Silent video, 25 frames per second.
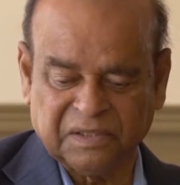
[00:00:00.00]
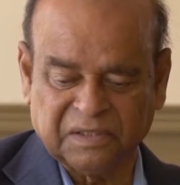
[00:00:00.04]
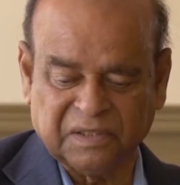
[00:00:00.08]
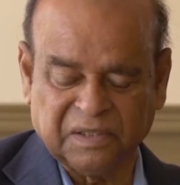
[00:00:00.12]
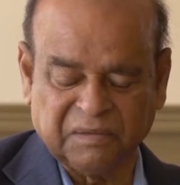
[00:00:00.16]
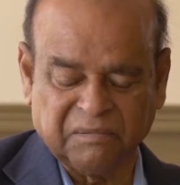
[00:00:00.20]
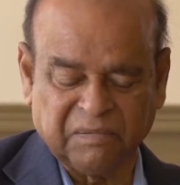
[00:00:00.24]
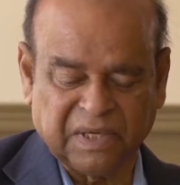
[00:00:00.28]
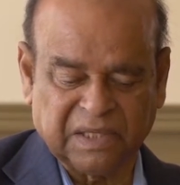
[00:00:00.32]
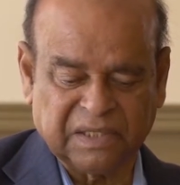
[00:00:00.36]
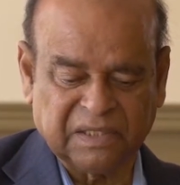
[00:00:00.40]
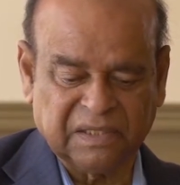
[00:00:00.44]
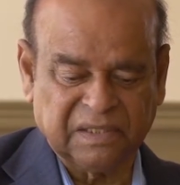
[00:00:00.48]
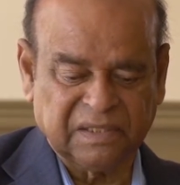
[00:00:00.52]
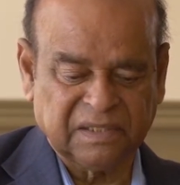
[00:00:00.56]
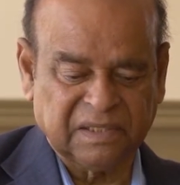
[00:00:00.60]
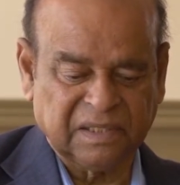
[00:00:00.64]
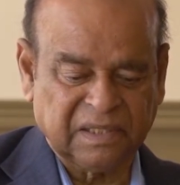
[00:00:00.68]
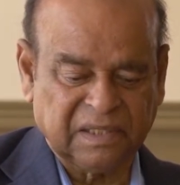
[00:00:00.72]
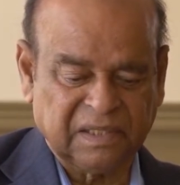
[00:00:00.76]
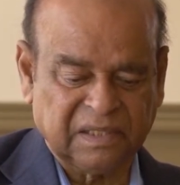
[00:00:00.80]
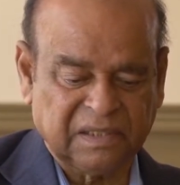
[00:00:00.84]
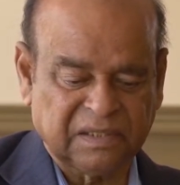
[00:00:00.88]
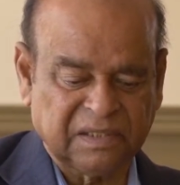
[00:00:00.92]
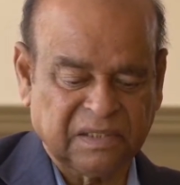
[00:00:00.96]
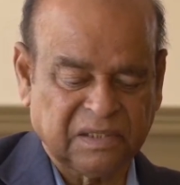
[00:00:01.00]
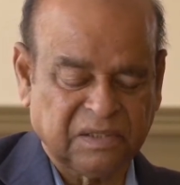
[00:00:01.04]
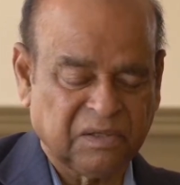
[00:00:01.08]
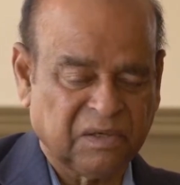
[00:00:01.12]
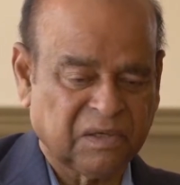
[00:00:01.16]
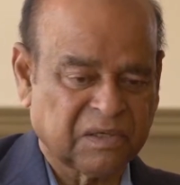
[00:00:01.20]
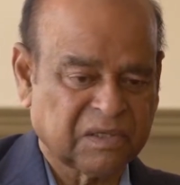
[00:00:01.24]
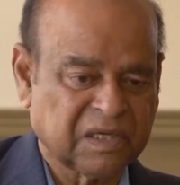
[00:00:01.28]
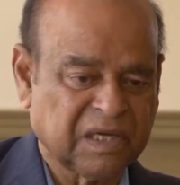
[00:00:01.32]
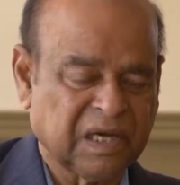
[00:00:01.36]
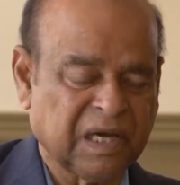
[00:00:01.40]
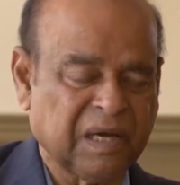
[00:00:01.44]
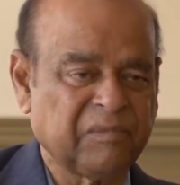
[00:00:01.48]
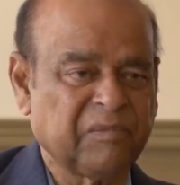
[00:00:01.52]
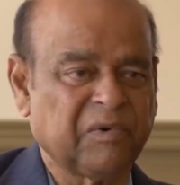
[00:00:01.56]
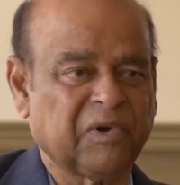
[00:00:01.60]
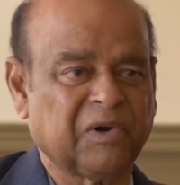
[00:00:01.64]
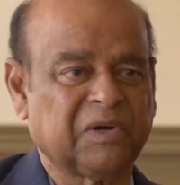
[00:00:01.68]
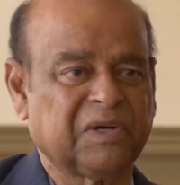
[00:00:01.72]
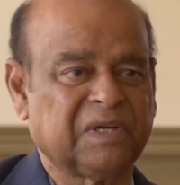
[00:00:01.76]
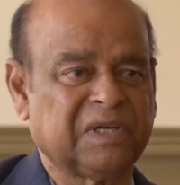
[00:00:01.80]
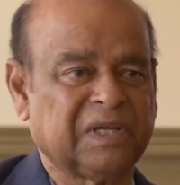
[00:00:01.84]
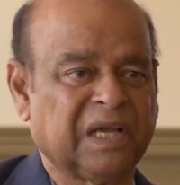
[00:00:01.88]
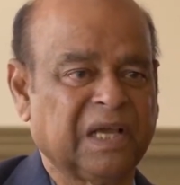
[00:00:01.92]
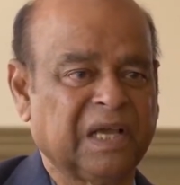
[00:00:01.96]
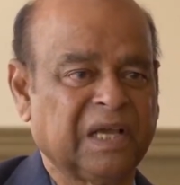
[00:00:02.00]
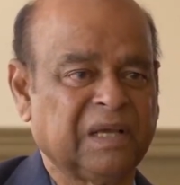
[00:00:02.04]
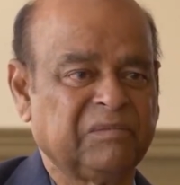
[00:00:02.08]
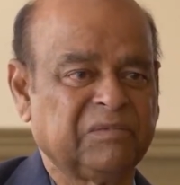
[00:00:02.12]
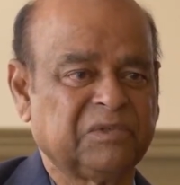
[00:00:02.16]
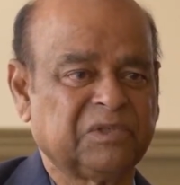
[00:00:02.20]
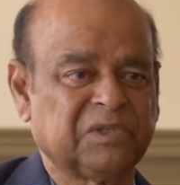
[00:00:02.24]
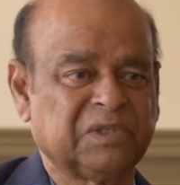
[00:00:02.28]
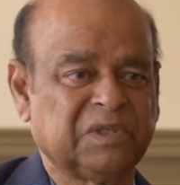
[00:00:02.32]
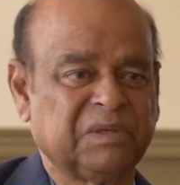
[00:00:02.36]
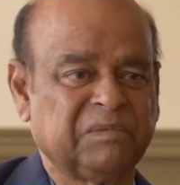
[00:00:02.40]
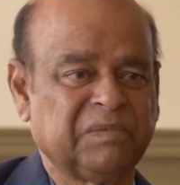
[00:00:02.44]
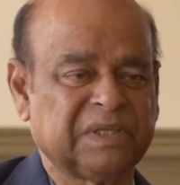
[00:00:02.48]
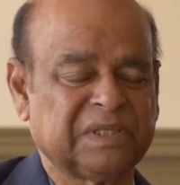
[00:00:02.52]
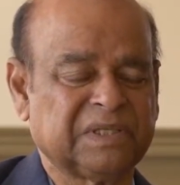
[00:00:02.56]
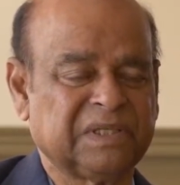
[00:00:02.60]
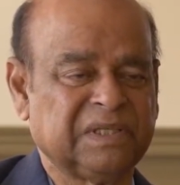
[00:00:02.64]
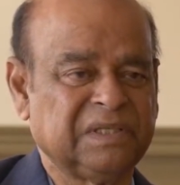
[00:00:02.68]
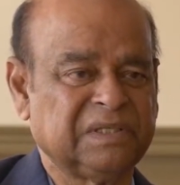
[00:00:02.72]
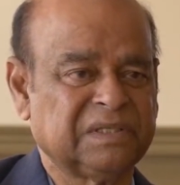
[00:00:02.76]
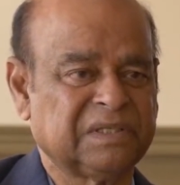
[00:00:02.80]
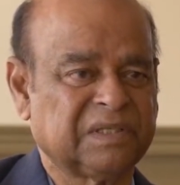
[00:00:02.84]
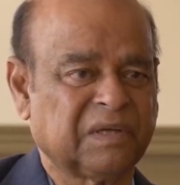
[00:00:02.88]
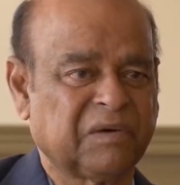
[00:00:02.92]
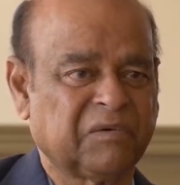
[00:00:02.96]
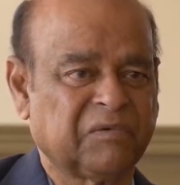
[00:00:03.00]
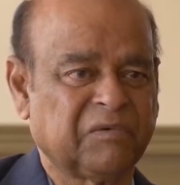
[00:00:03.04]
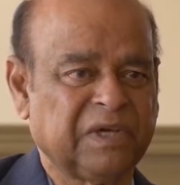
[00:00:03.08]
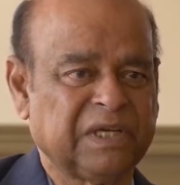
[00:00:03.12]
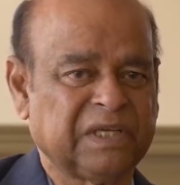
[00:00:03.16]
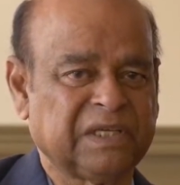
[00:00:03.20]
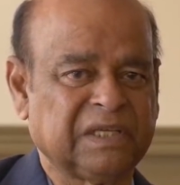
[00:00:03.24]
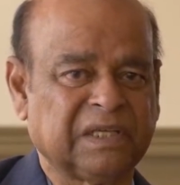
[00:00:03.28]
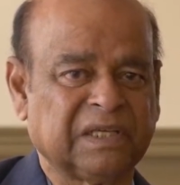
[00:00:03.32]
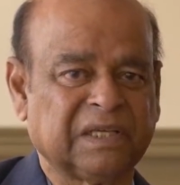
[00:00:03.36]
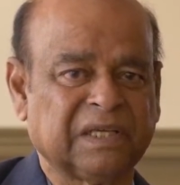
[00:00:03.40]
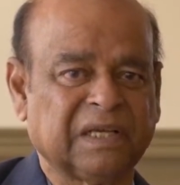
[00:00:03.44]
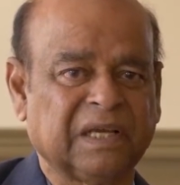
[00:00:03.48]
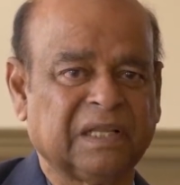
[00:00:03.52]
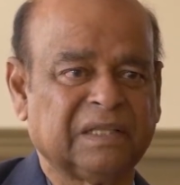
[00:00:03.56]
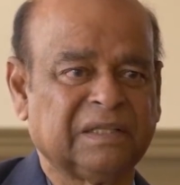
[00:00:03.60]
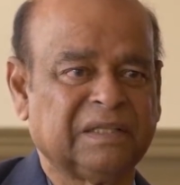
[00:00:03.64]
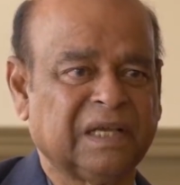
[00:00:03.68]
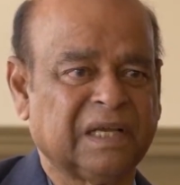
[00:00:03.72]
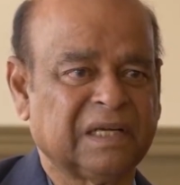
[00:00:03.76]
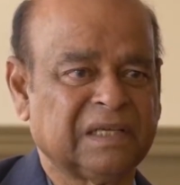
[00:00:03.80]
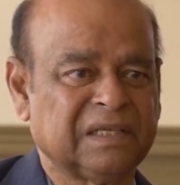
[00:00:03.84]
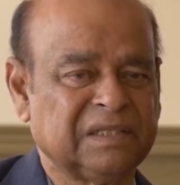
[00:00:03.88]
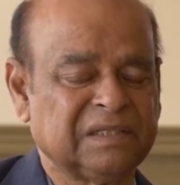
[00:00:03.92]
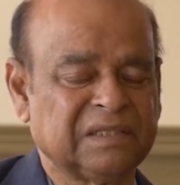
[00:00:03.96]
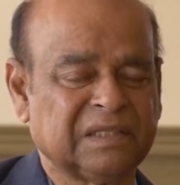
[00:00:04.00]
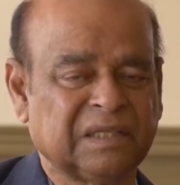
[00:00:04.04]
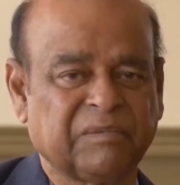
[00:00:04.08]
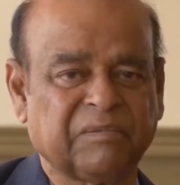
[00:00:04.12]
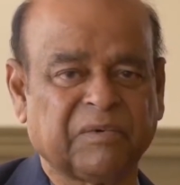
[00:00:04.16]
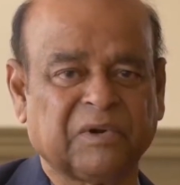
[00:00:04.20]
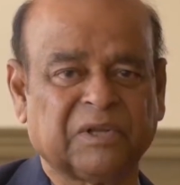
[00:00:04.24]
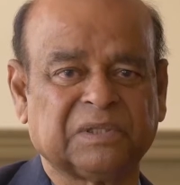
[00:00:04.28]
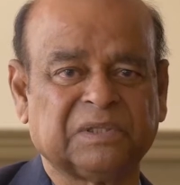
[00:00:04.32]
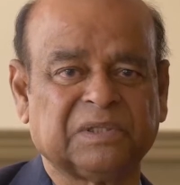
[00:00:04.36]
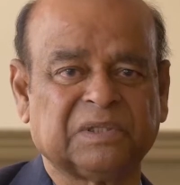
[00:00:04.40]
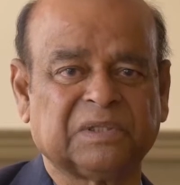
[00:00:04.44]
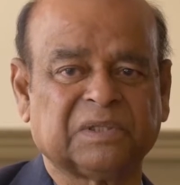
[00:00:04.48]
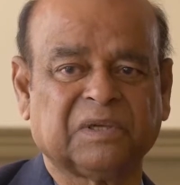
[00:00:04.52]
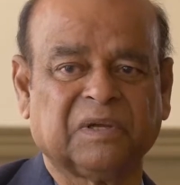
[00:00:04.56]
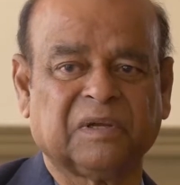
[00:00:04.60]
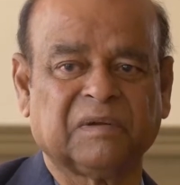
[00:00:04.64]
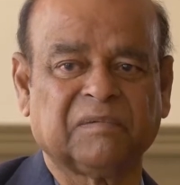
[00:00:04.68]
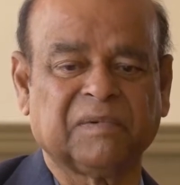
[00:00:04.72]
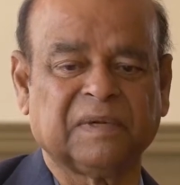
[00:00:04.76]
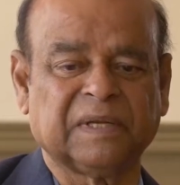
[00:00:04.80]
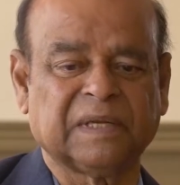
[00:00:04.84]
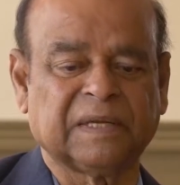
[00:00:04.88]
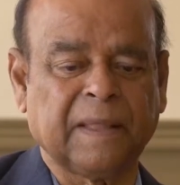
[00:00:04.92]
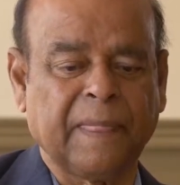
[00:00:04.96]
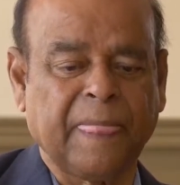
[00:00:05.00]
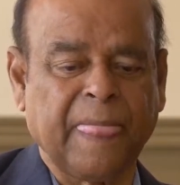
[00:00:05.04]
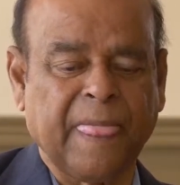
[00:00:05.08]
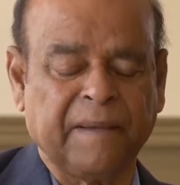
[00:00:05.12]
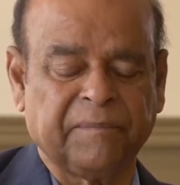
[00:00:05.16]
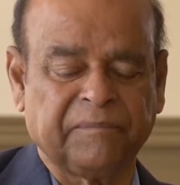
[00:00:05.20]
the material did not come on time, so the machines are waiting, and that is the process conflict.